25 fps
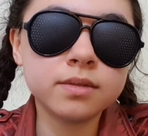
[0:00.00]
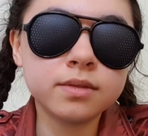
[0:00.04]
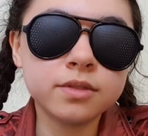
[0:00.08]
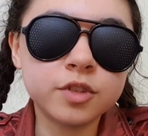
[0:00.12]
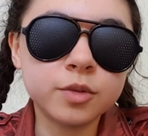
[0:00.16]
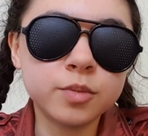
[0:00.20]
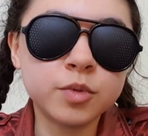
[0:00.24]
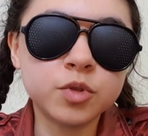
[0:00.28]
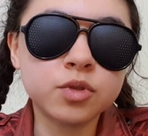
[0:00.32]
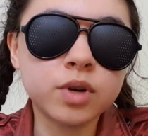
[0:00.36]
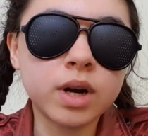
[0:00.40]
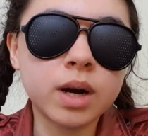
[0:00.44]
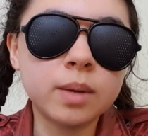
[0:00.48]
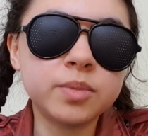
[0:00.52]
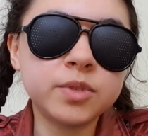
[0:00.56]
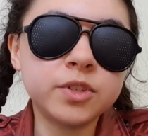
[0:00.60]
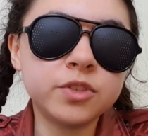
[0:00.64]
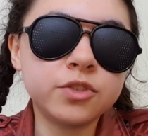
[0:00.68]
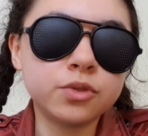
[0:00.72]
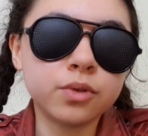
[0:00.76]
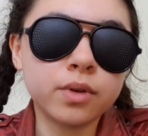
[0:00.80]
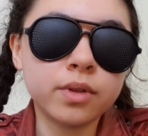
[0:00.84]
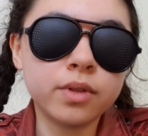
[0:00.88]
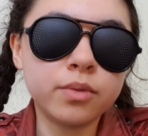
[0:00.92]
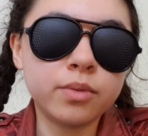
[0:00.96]
Subscribe to
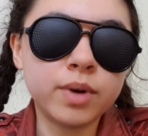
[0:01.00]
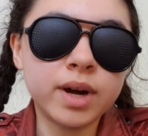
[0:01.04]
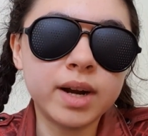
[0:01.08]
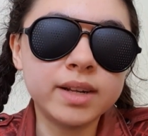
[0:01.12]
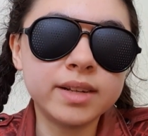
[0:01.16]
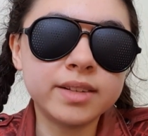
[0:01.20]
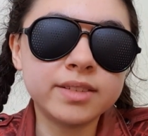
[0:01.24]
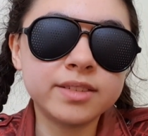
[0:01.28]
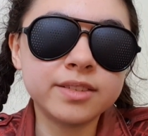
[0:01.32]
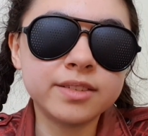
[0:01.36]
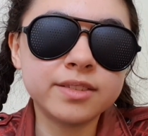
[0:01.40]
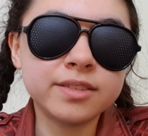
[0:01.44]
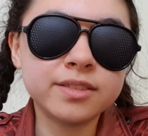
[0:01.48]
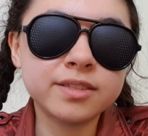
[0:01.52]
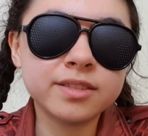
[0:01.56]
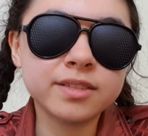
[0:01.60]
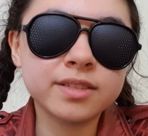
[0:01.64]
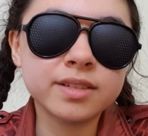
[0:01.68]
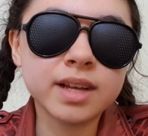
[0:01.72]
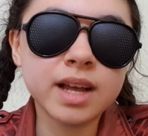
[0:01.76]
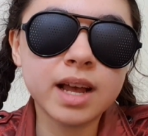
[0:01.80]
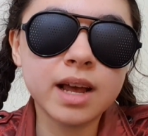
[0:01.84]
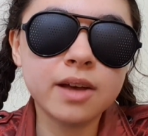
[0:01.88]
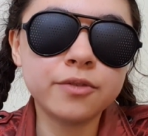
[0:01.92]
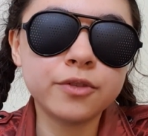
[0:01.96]
join the Reddingtons,
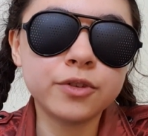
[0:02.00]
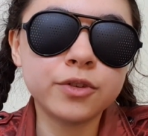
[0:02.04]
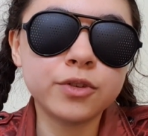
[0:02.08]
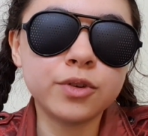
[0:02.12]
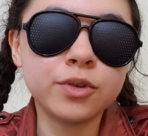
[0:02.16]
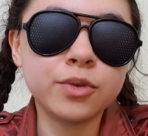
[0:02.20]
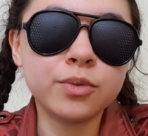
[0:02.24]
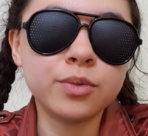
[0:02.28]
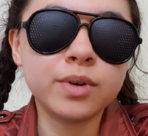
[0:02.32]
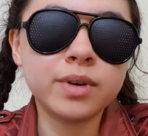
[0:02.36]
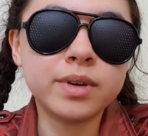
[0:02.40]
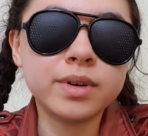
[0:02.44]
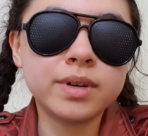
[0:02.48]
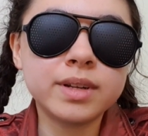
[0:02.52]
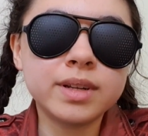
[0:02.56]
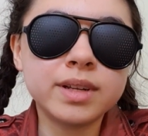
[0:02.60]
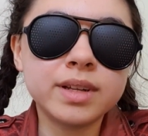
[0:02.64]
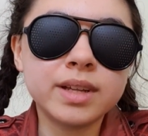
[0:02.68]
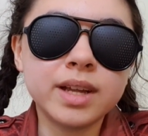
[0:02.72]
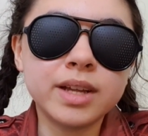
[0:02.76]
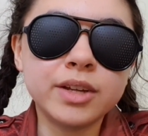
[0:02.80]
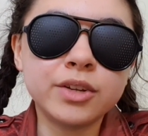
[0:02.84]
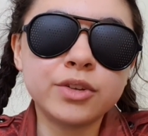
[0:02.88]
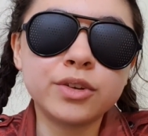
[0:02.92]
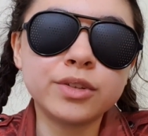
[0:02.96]
have a good one,
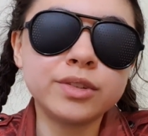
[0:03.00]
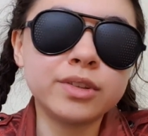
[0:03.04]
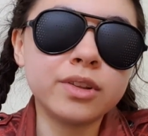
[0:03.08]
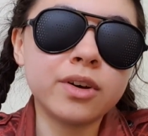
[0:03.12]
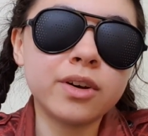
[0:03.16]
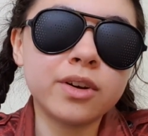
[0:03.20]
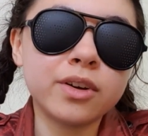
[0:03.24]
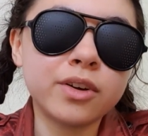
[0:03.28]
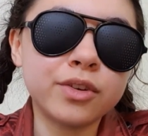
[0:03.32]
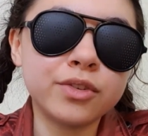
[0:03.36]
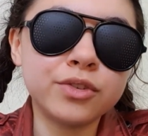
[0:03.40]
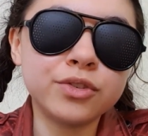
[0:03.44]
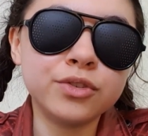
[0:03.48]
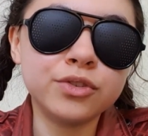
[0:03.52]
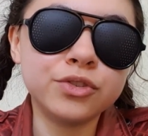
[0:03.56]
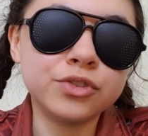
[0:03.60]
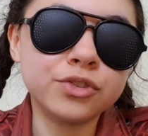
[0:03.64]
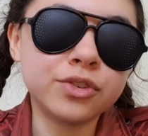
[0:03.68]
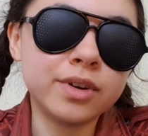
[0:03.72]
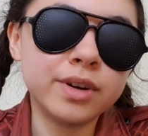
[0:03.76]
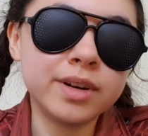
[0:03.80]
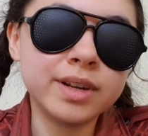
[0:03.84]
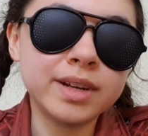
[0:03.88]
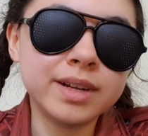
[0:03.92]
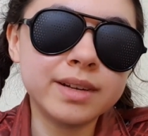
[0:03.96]
and good luck on your
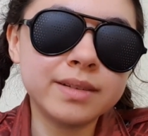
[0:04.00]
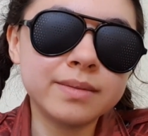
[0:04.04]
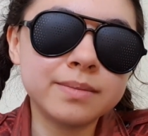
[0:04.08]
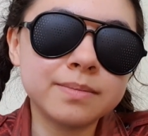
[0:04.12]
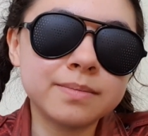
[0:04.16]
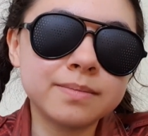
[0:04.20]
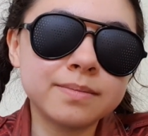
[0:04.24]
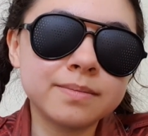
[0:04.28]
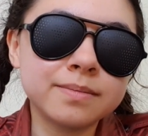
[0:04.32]
journey.